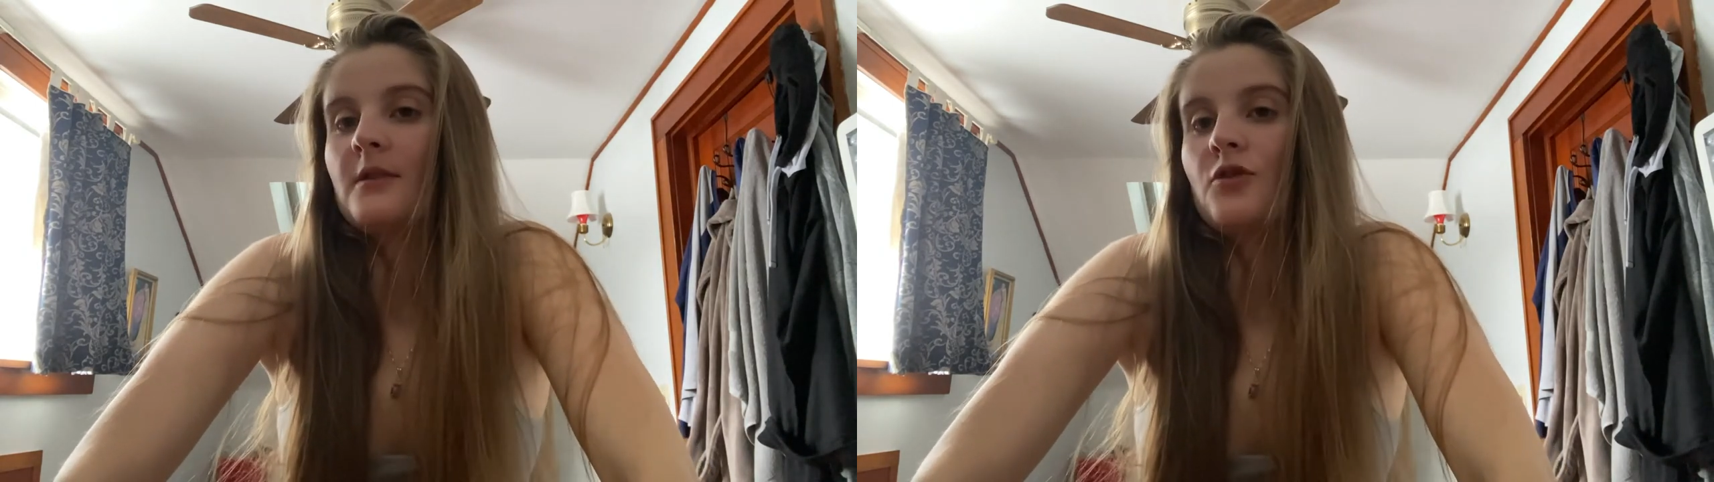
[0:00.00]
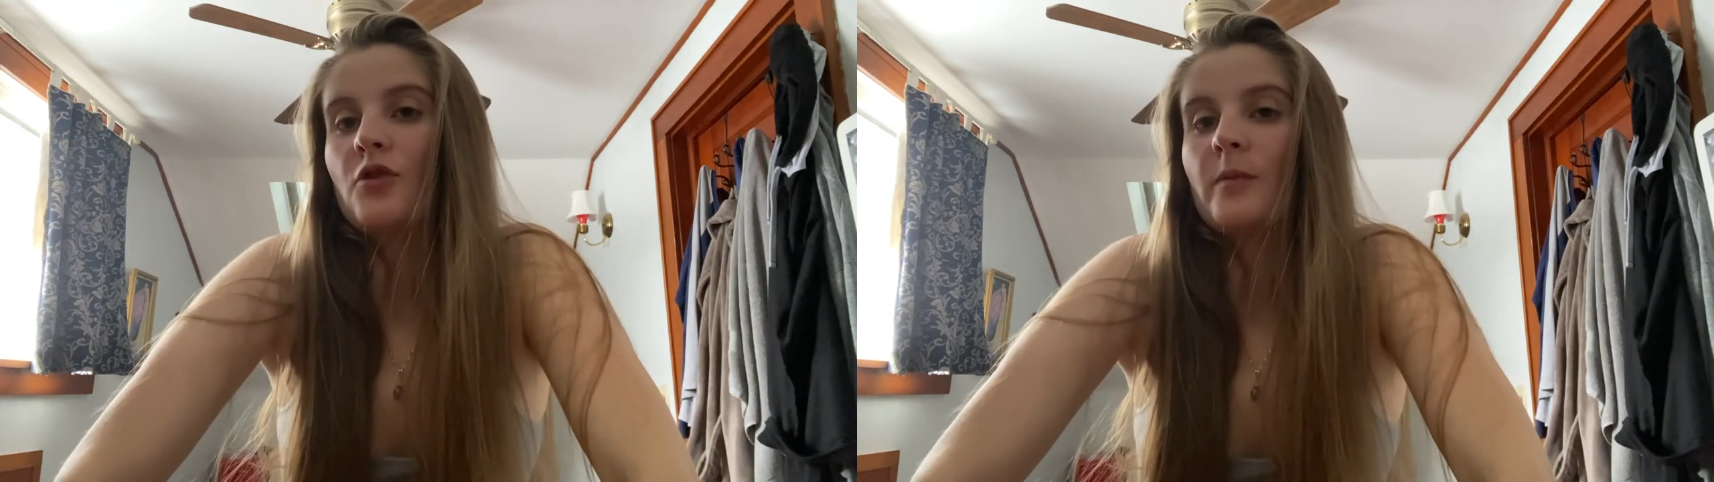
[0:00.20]

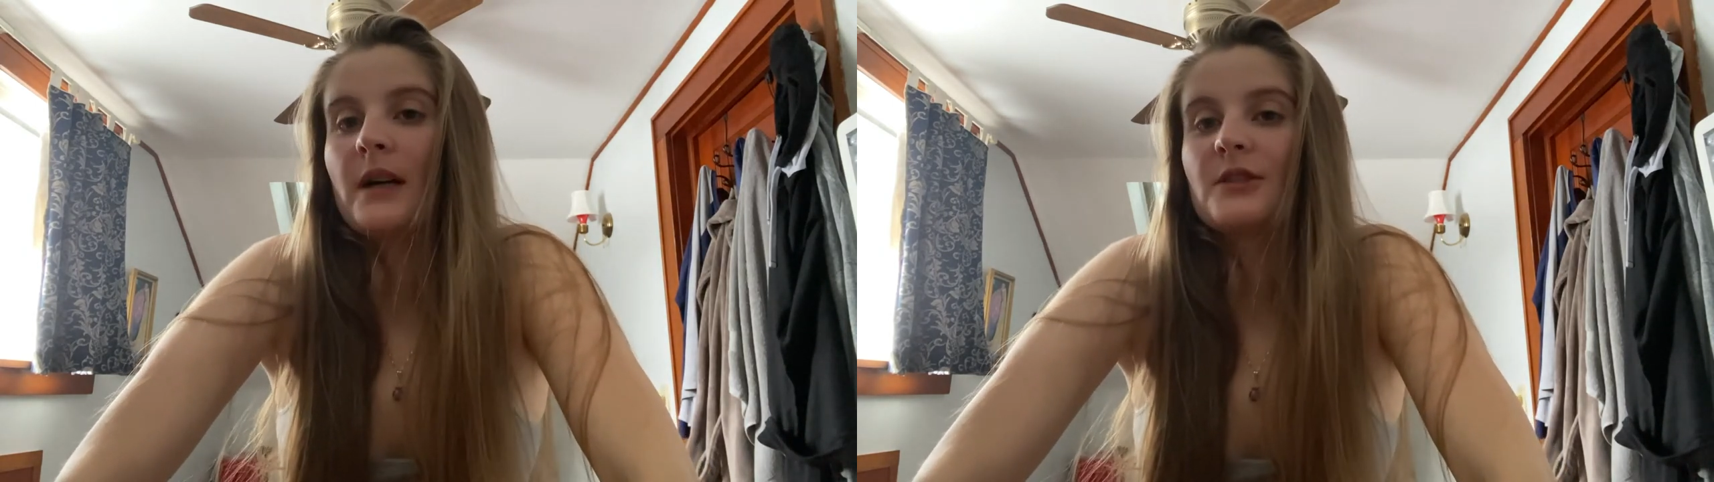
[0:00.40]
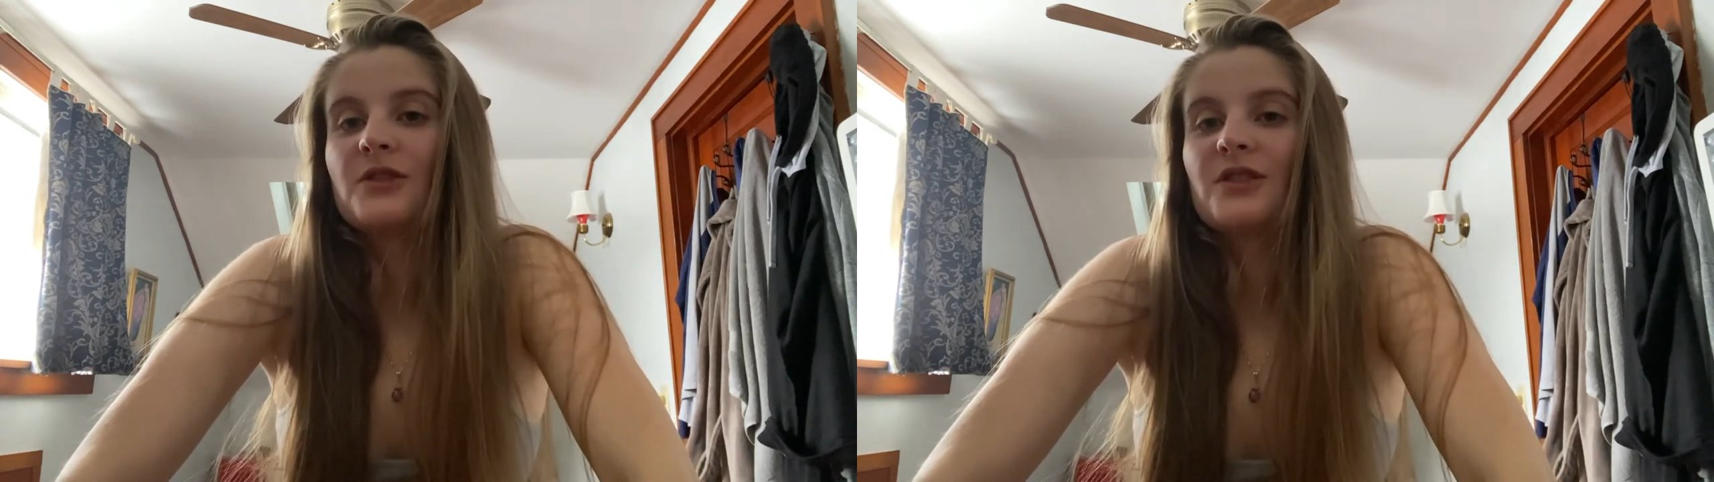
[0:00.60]
too
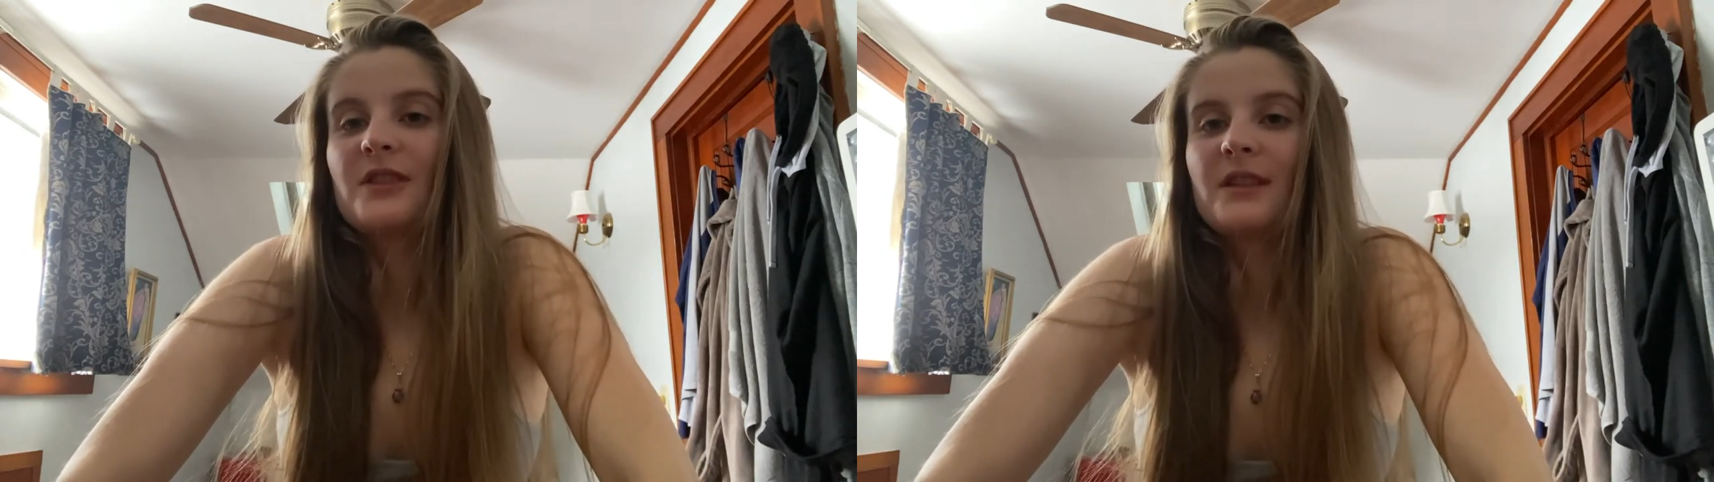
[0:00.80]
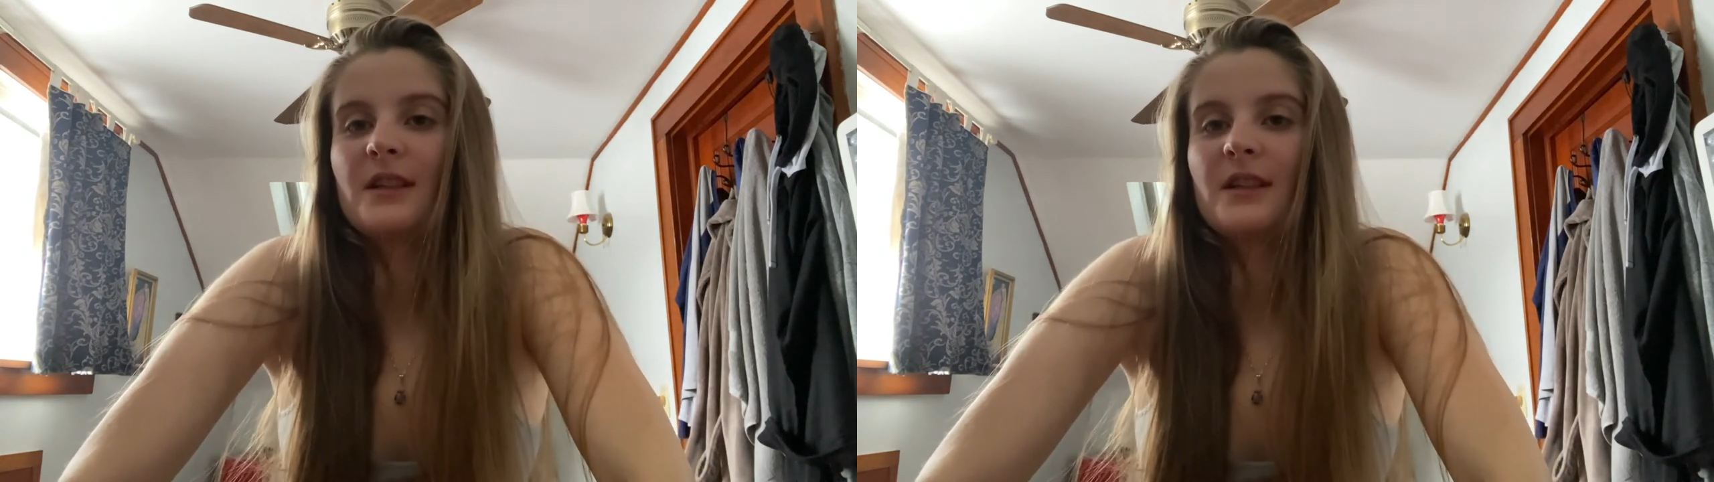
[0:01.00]
much